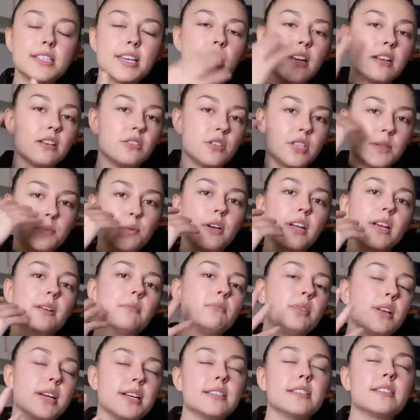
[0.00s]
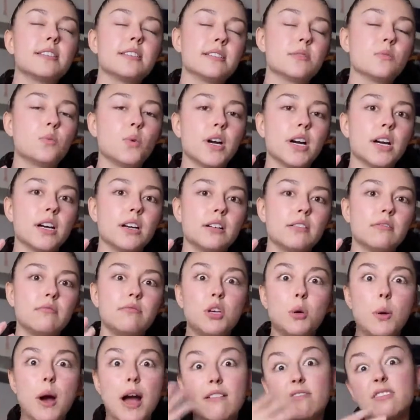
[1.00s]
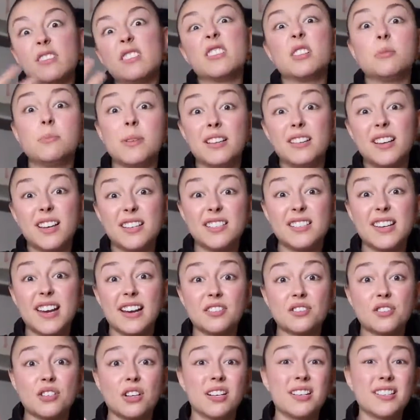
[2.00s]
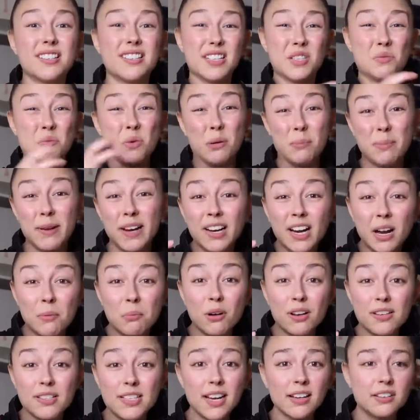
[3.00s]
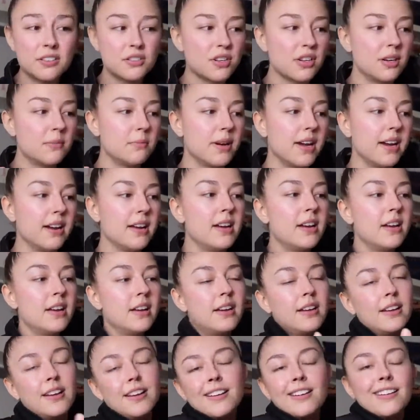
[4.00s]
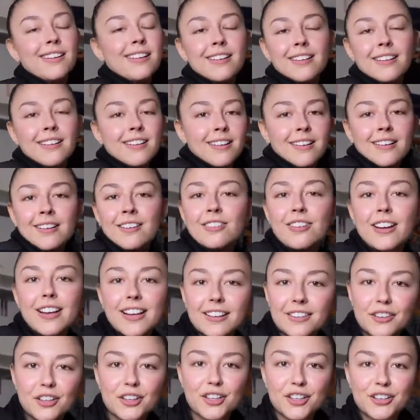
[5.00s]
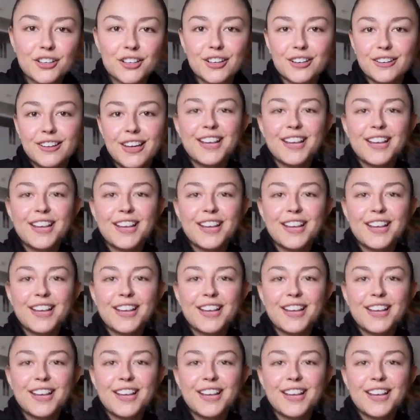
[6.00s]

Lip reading: skin and just put it in places where you have a little bit less texture, because this will pick up on texture, but fucking look at her.